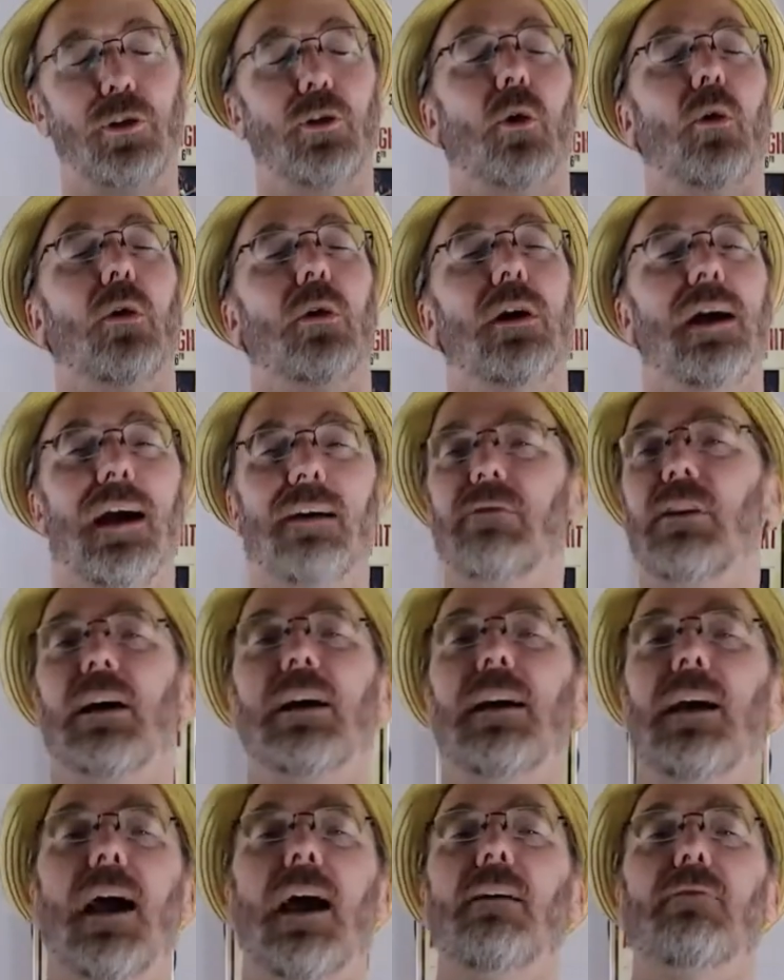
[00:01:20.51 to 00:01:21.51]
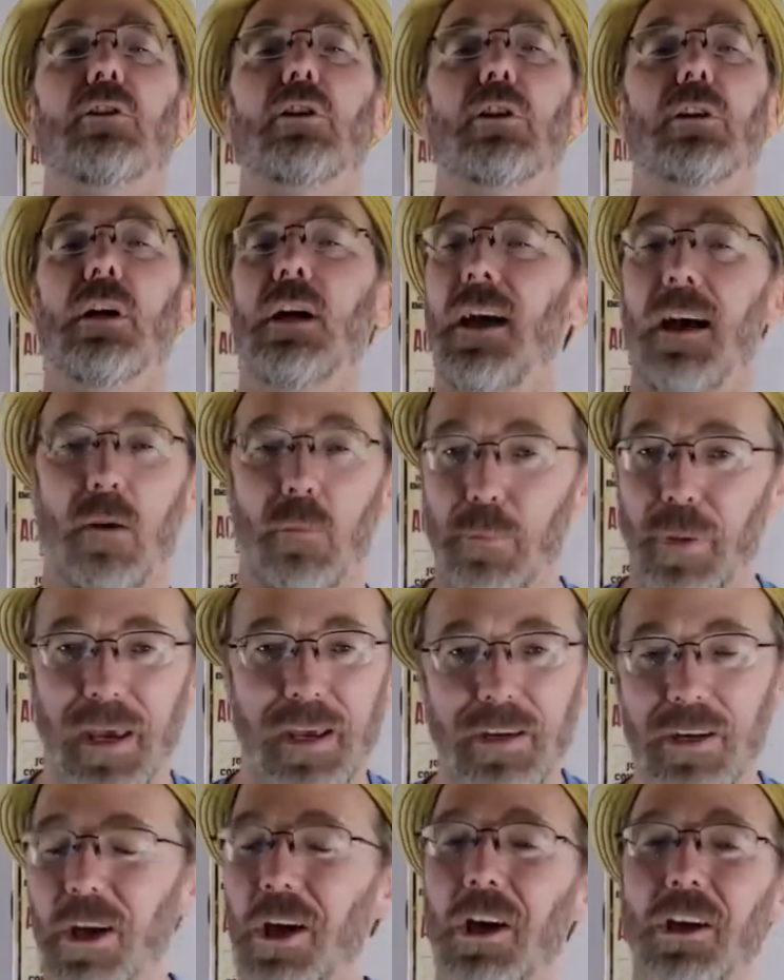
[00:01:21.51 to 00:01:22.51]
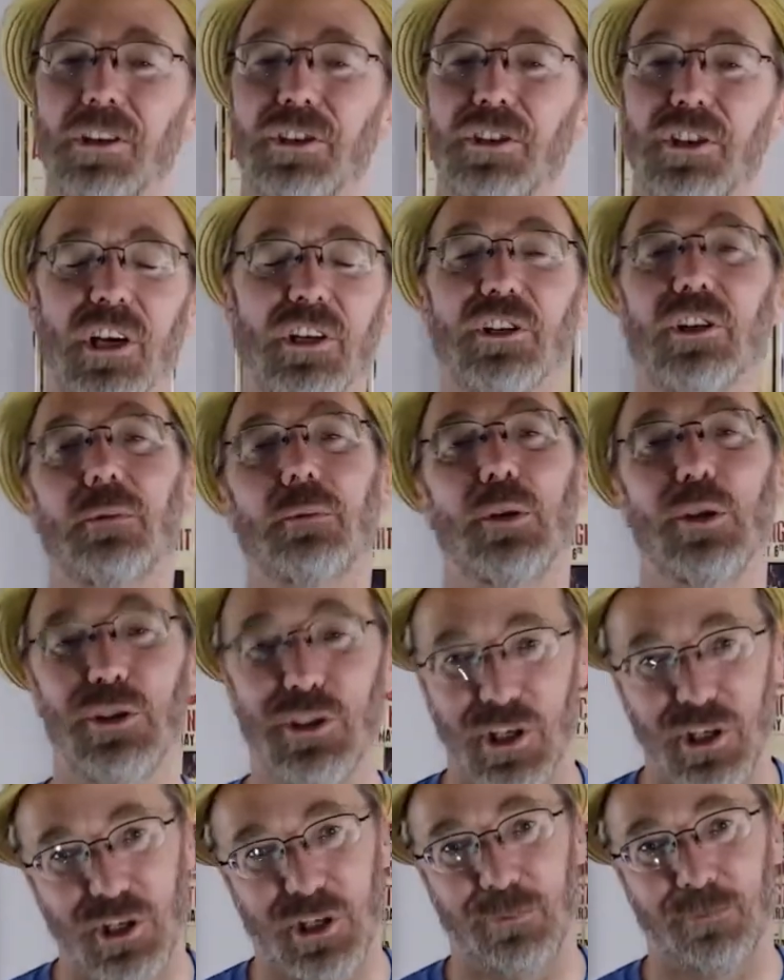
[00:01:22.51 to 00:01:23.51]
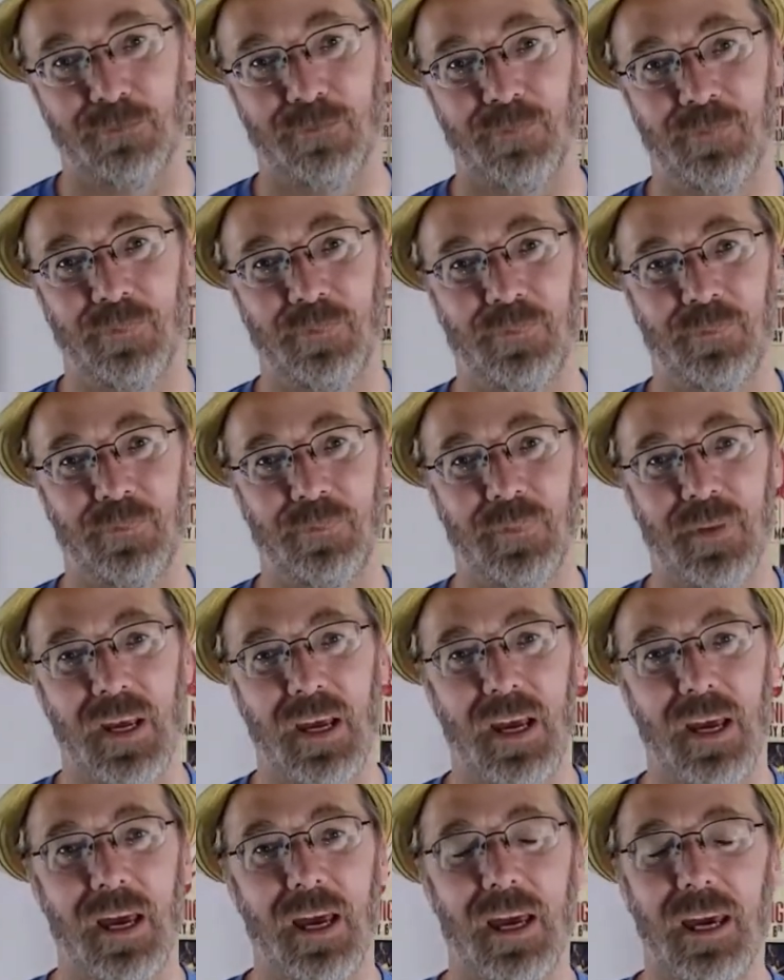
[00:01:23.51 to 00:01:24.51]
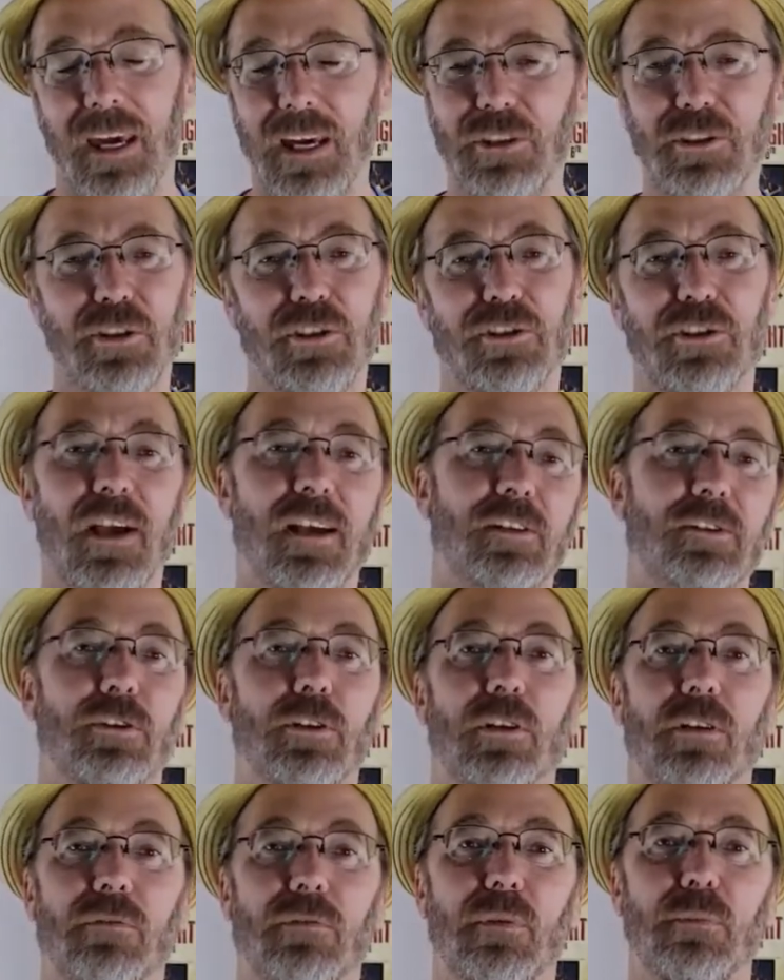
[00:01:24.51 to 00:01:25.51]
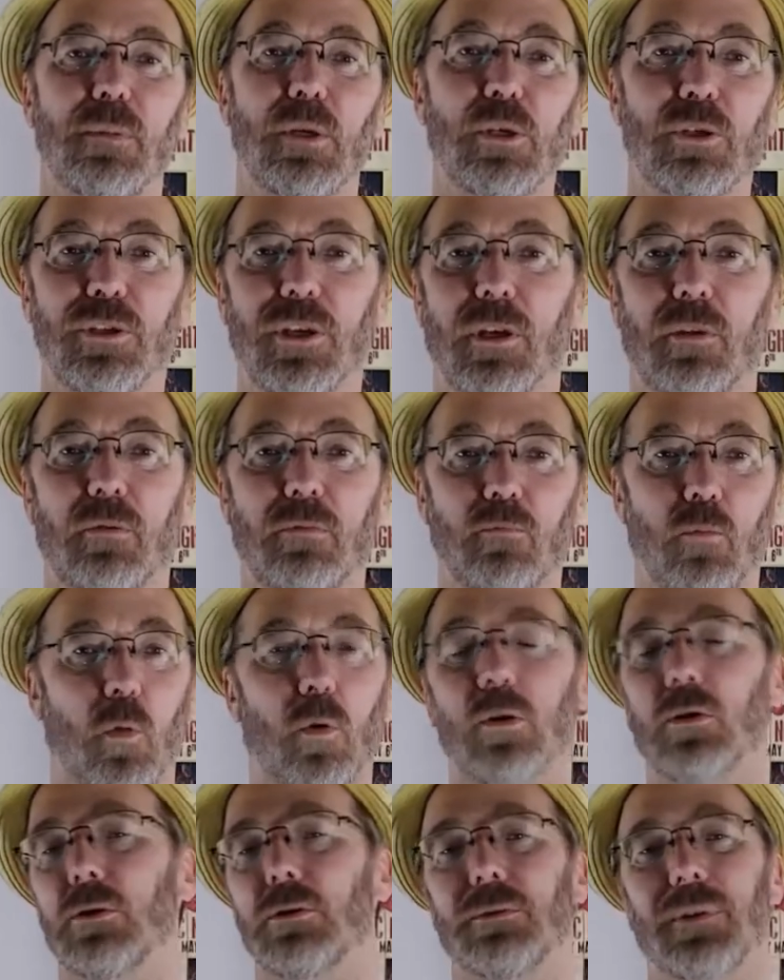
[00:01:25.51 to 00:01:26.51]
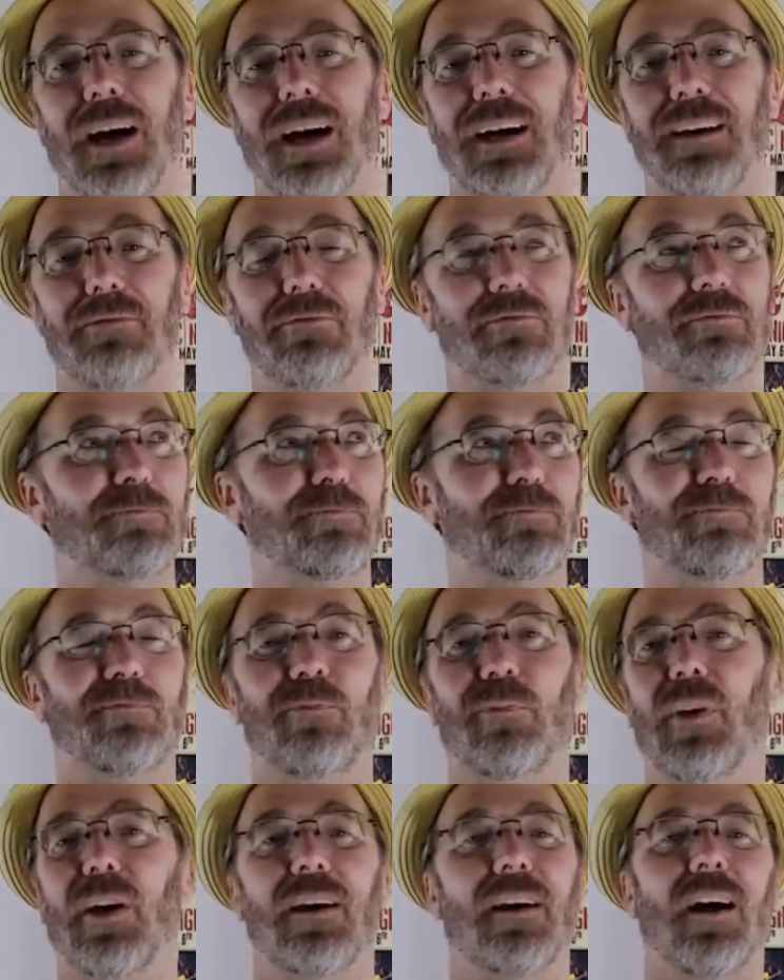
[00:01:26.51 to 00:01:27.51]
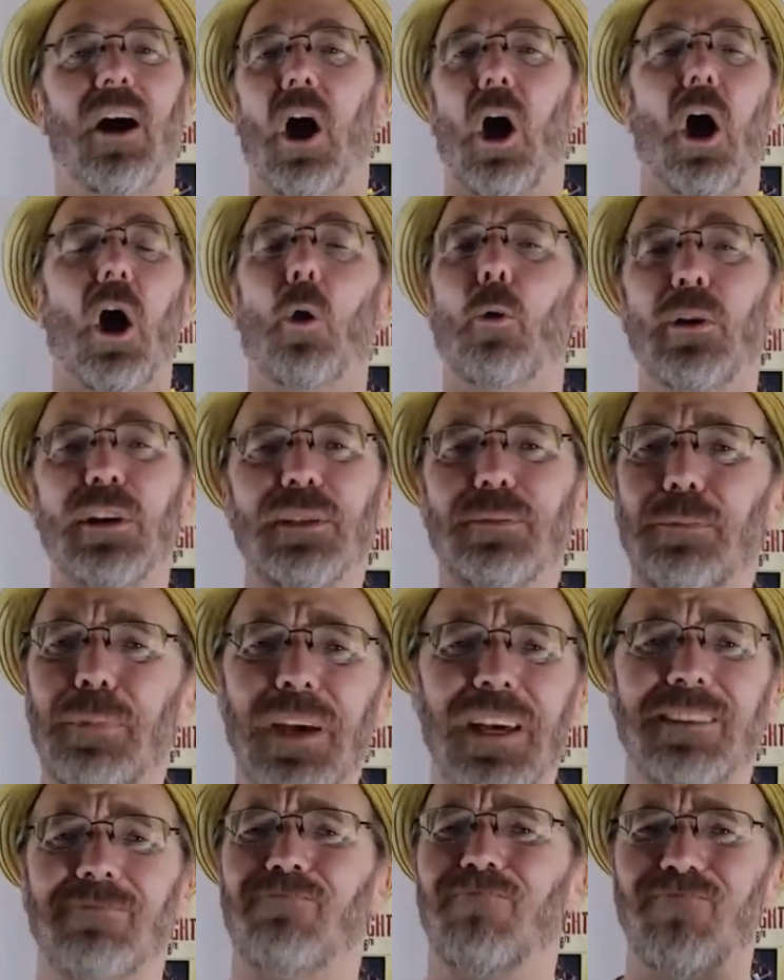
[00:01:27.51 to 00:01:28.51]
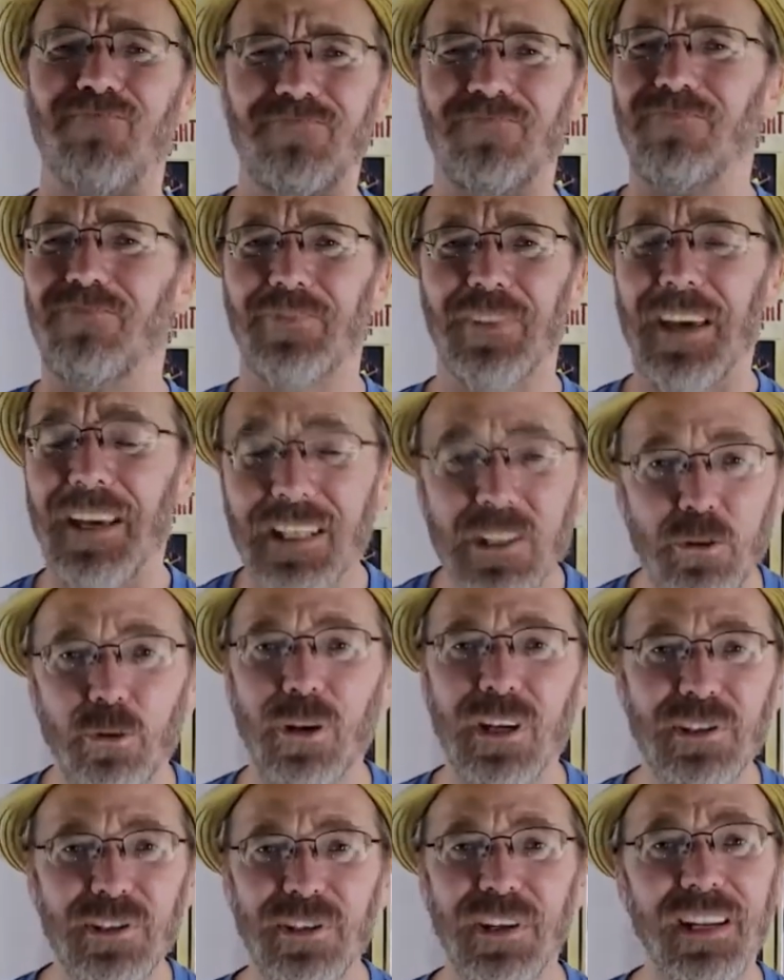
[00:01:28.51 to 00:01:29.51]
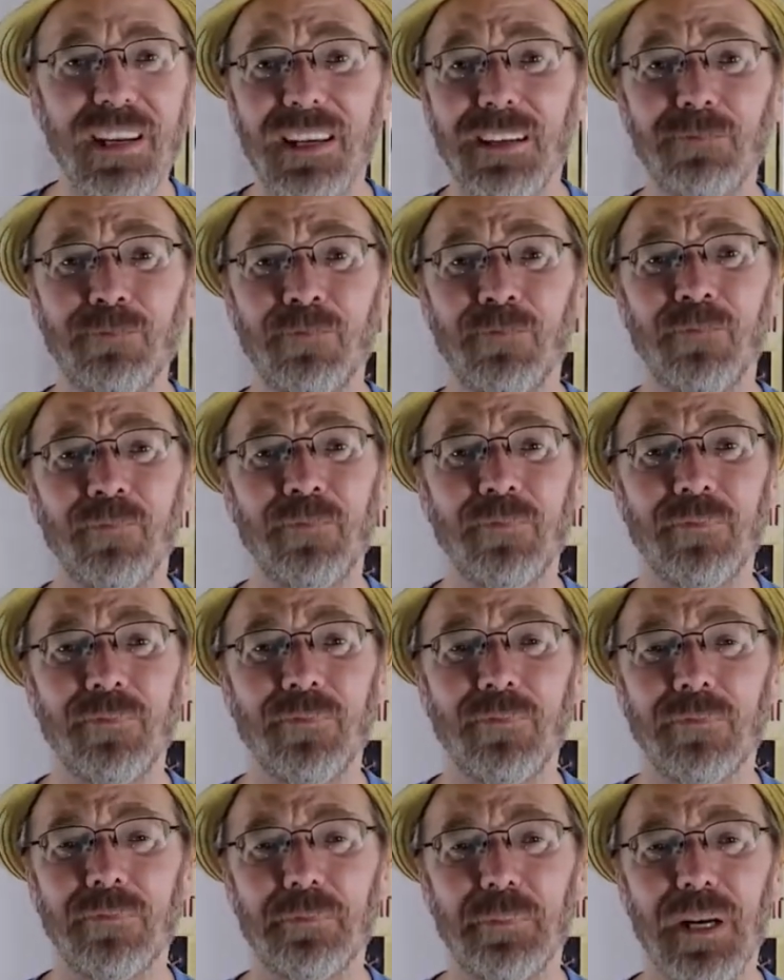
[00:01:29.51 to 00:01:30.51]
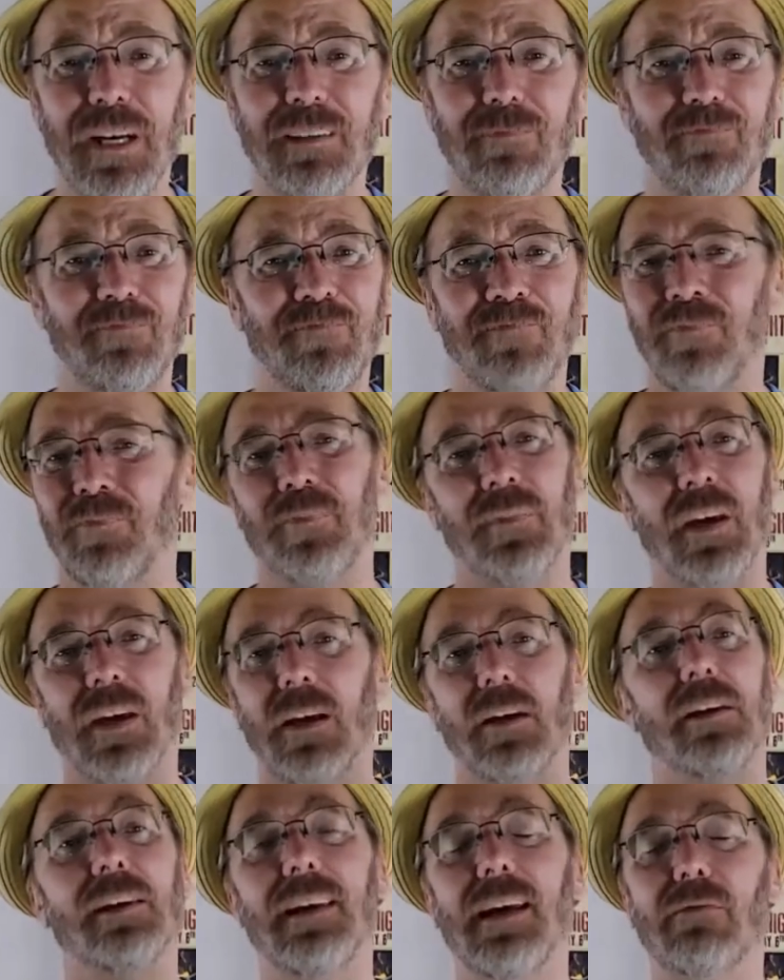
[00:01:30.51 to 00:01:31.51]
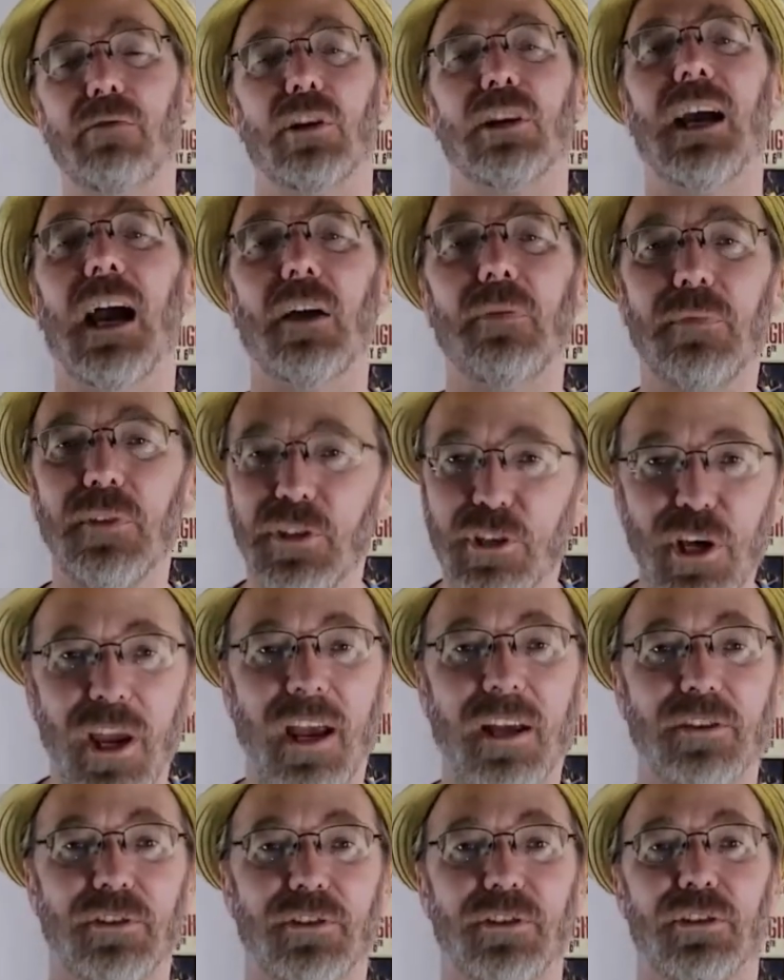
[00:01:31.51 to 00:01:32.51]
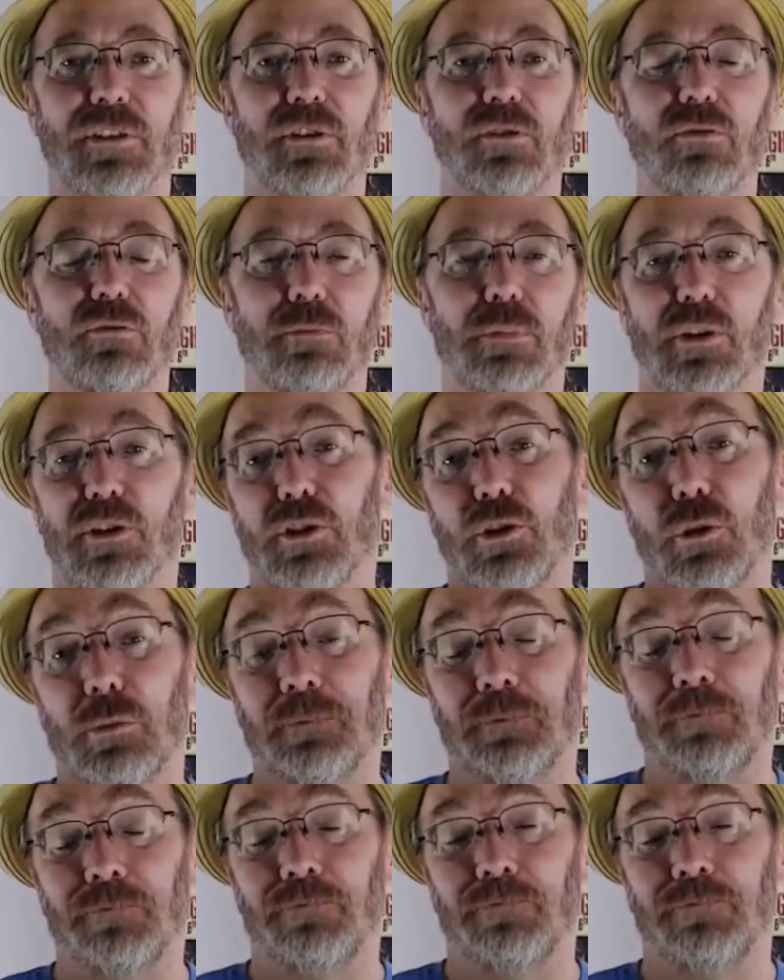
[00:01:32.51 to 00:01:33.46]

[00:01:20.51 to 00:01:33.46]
nor have I ever, been a session musician. It's a sector of the music world I've always been interested in, but never got the chance to pursue